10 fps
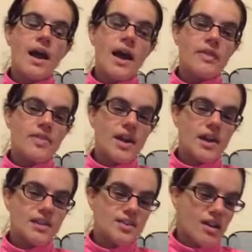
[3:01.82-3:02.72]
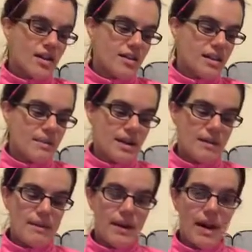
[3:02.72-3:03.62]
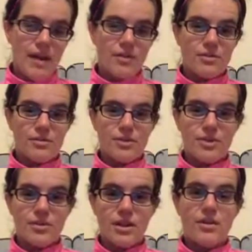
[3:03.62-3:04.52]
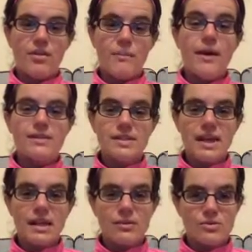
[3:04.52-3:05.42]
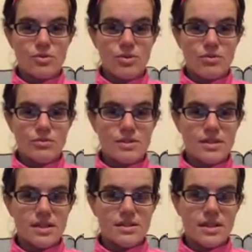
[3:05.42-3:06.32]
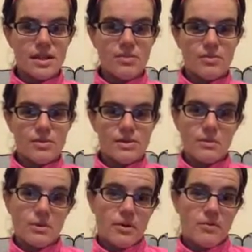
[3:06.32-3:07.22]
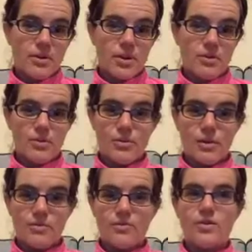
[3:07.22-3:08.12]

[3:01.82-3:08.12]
I thought I'd talk a little bit about how you can go about setting those goals and setting goals that would work for you